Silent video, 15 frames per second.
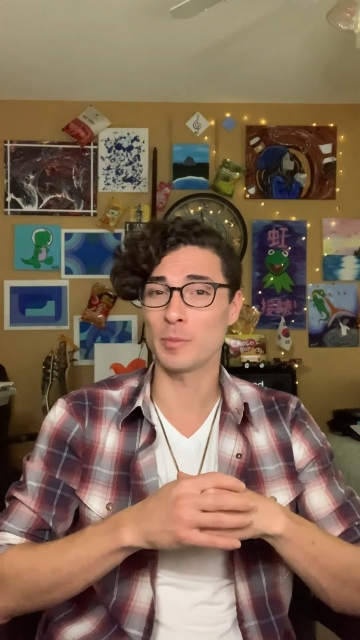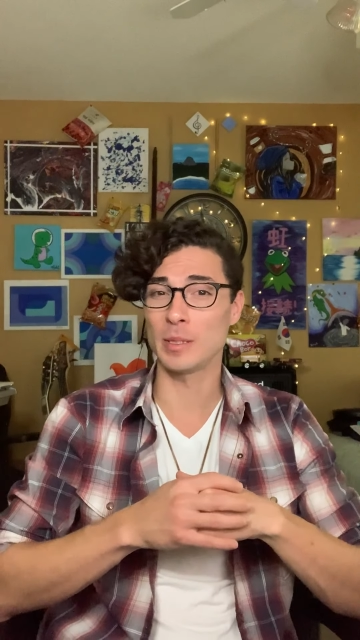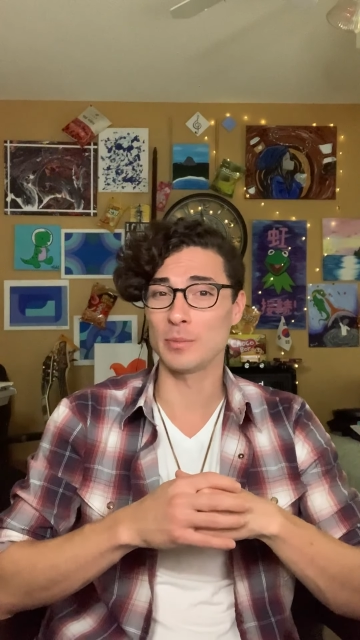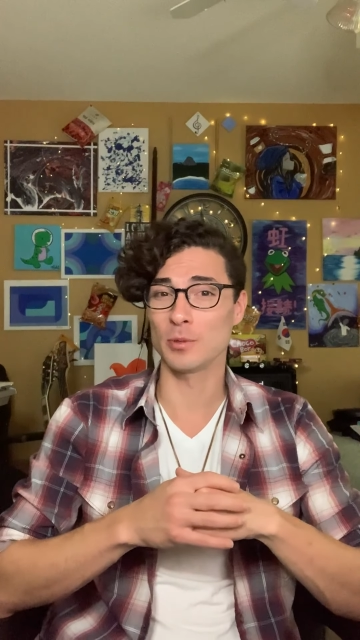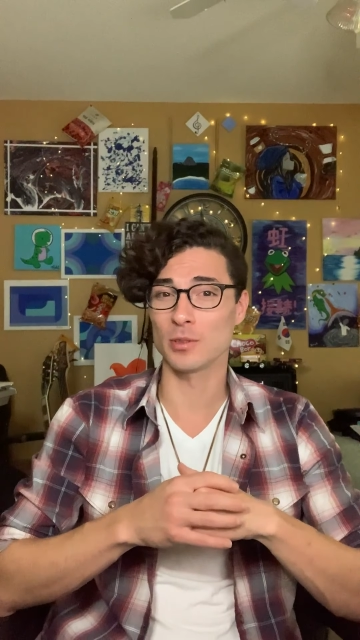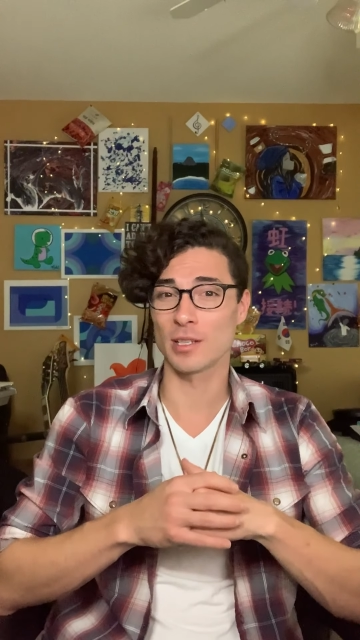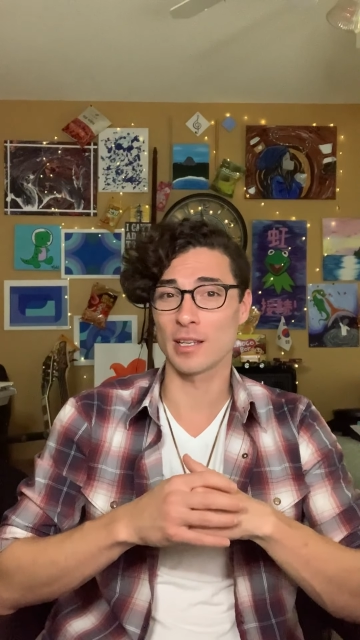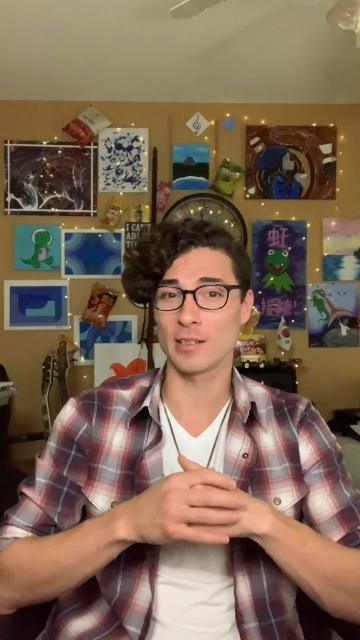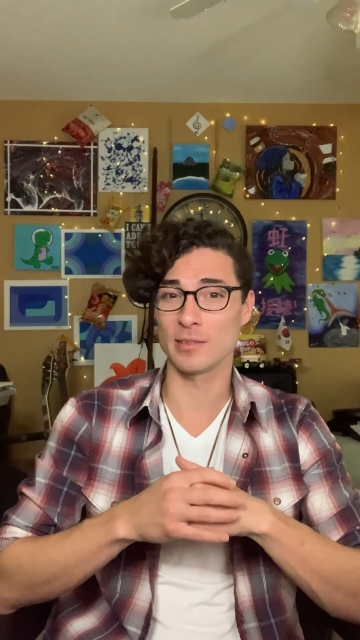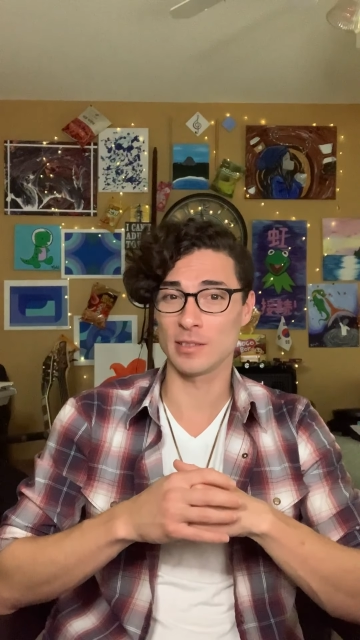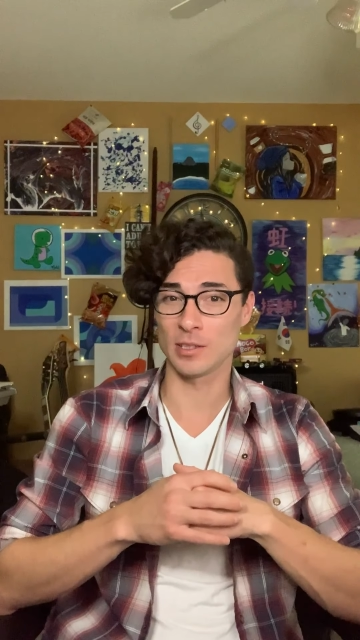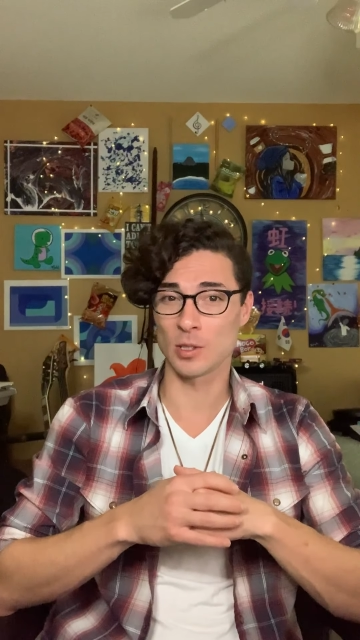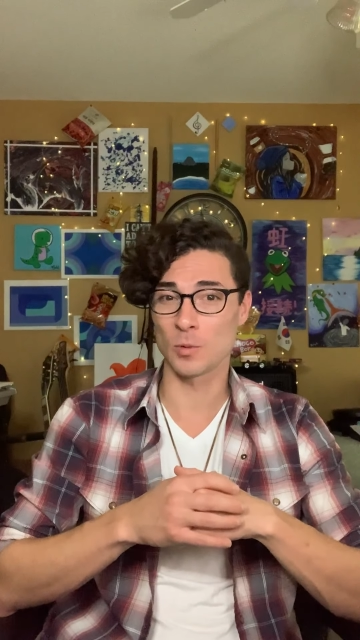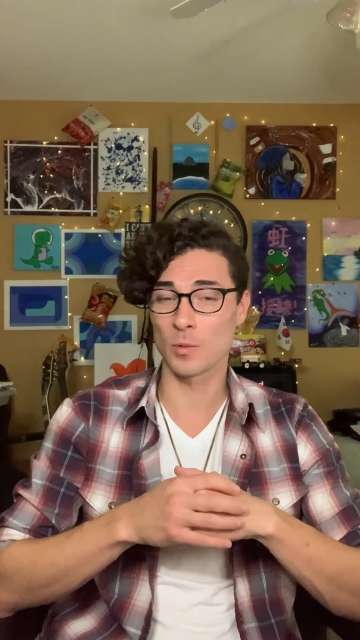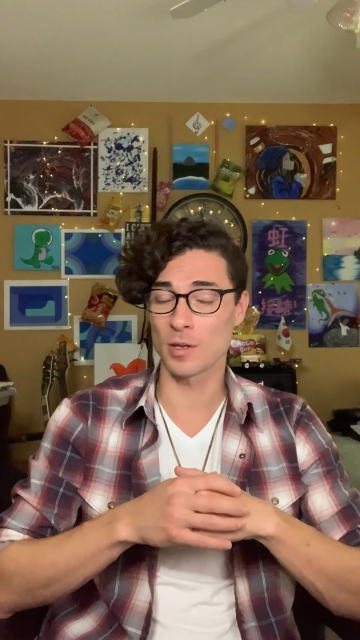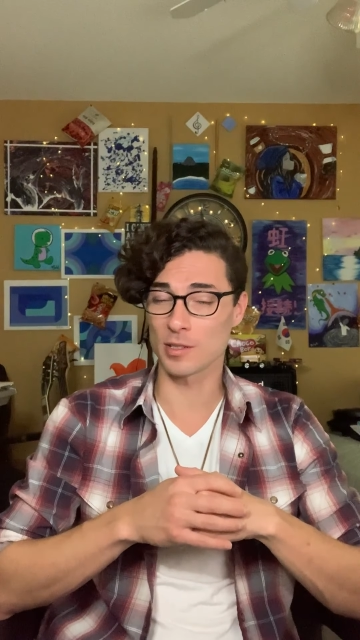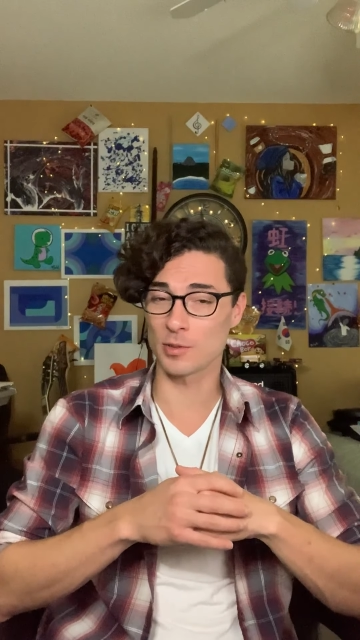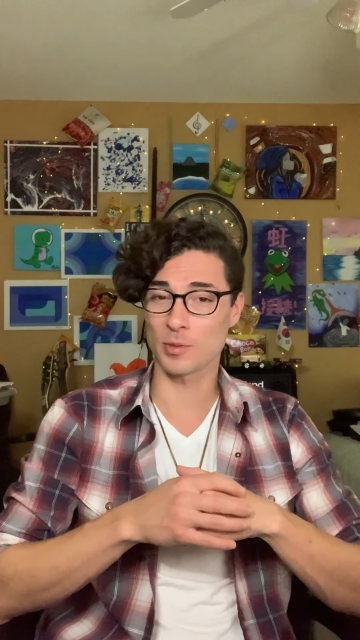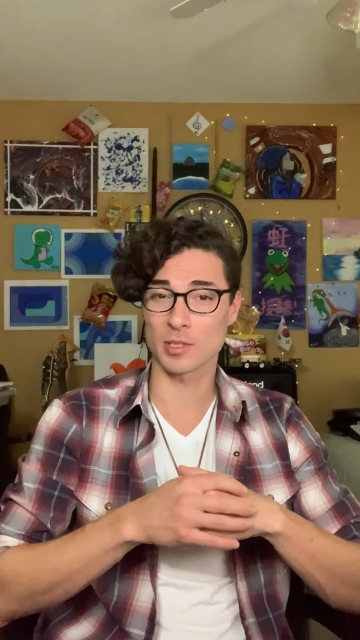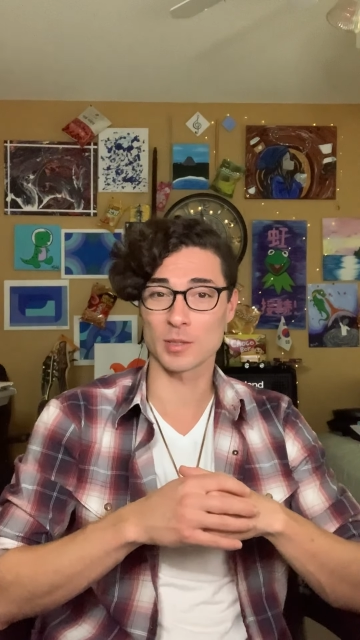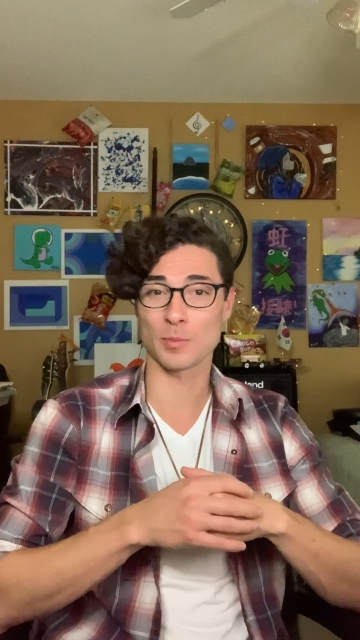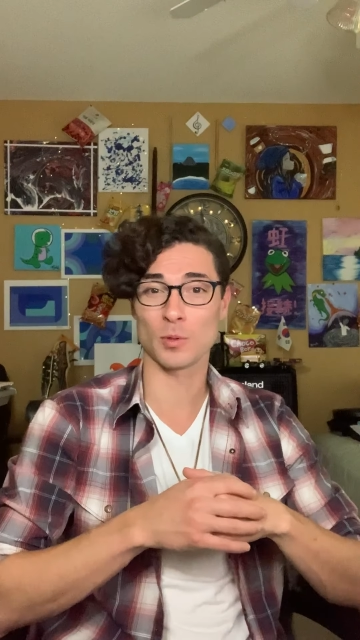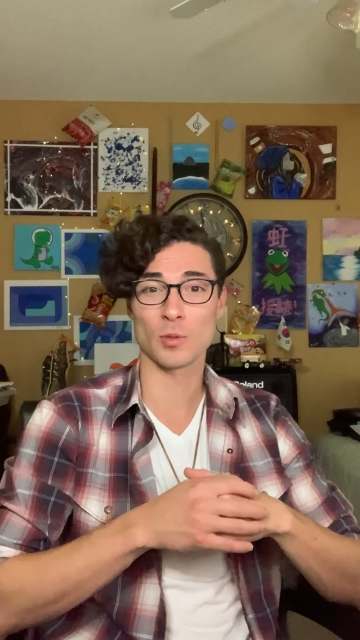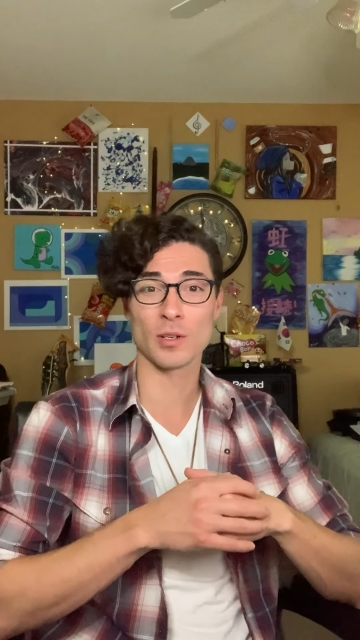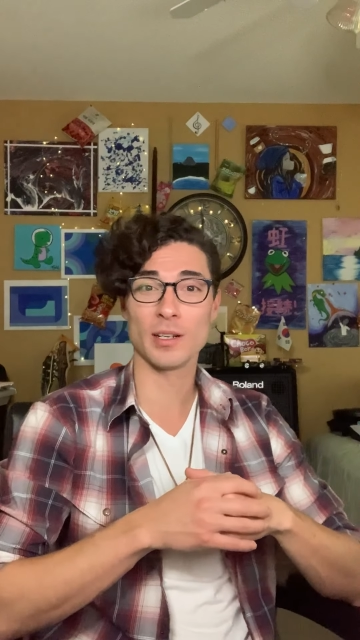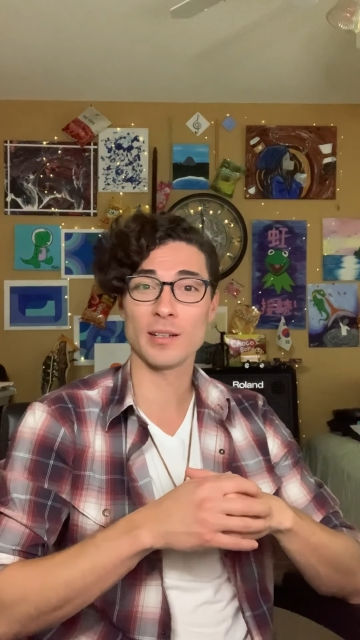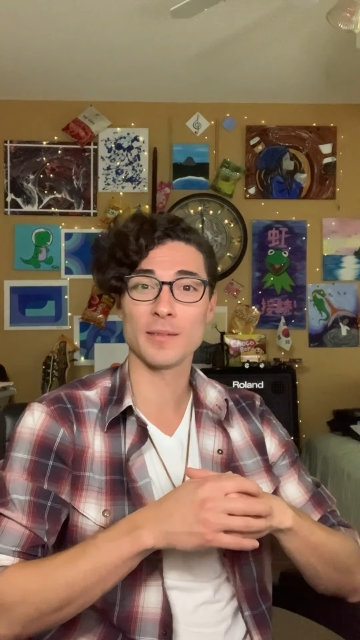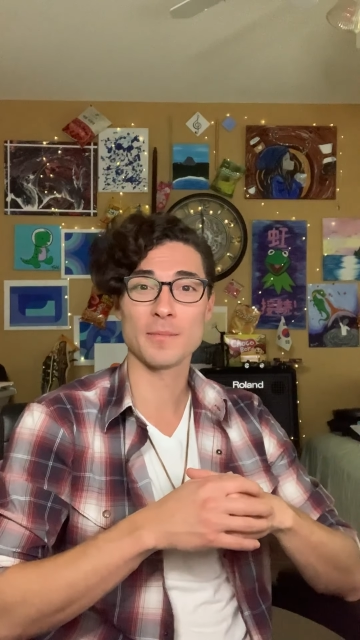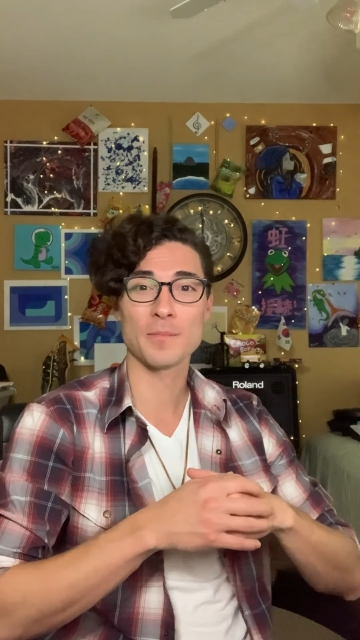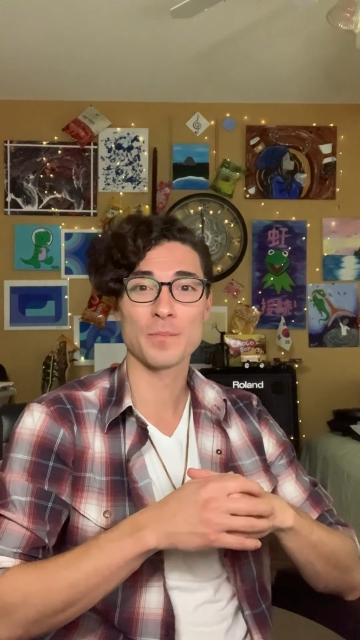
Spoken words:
people that, want to explore it.